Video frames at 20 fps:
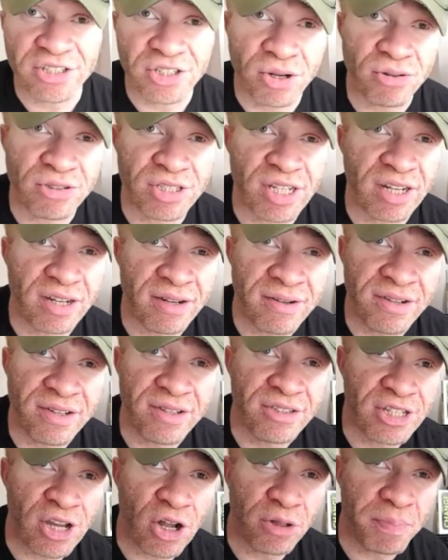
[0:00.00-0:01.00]
took to
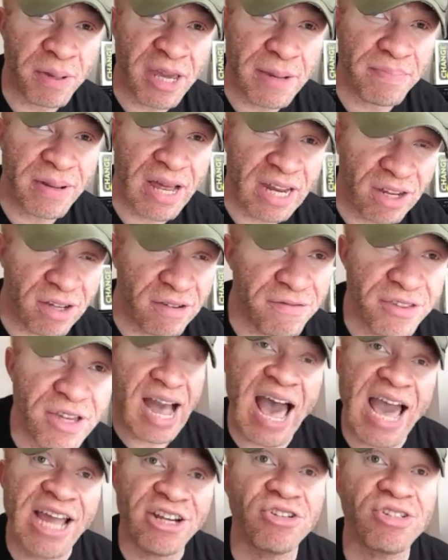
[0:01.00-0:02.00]
London, told people I love them.
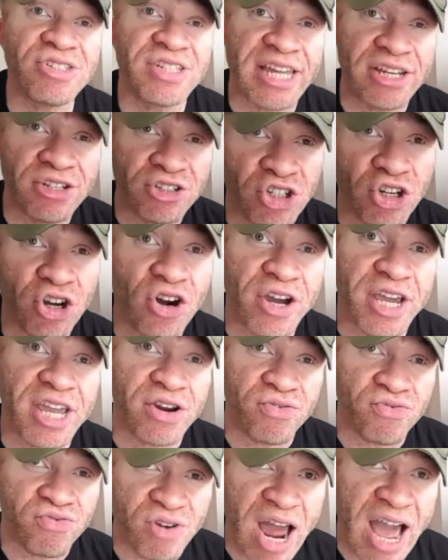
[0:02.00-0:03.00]
I just enjoy
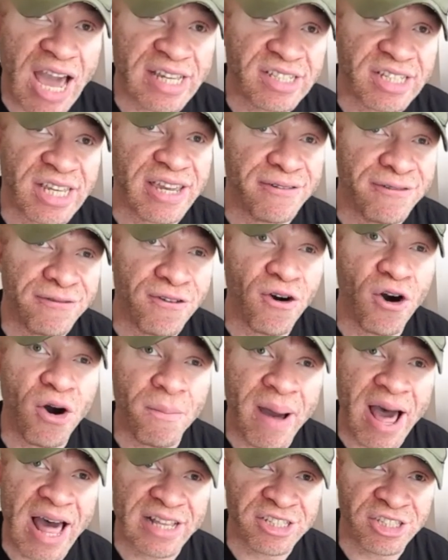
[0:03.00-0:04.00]
writing
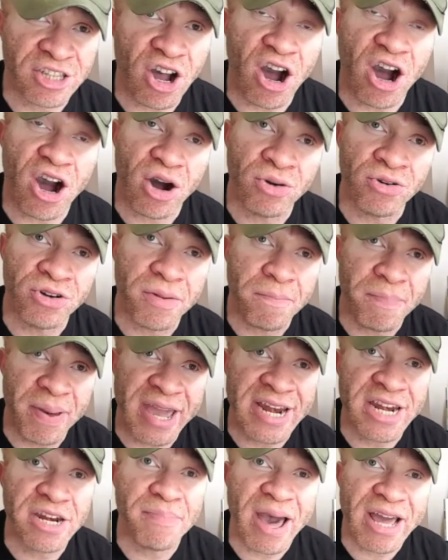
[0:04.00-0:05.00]
formats that are
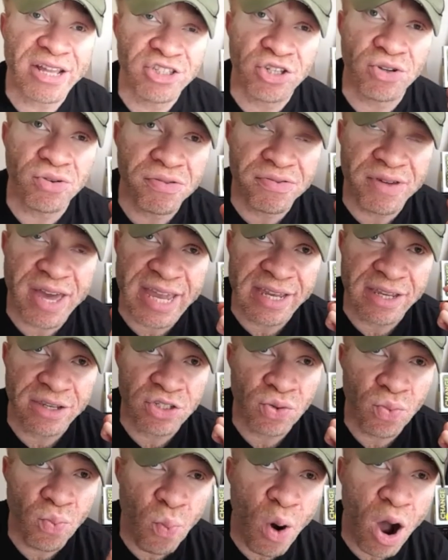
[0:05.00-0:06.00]
underpinned by two
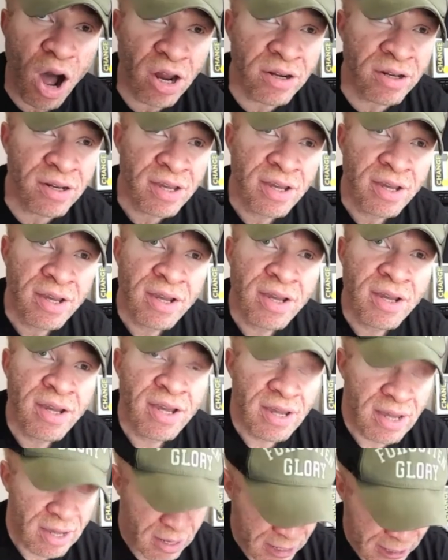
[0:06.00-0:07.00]
things.
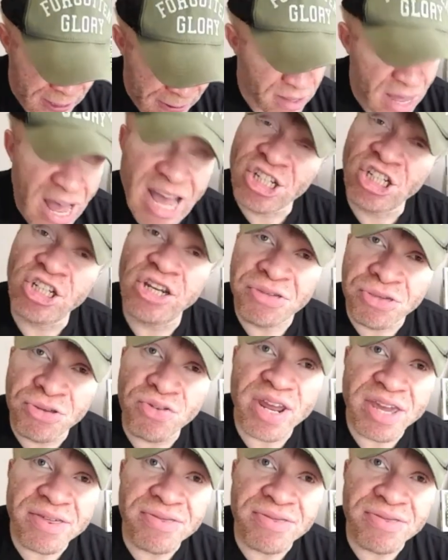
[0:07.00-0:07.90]
Actually, three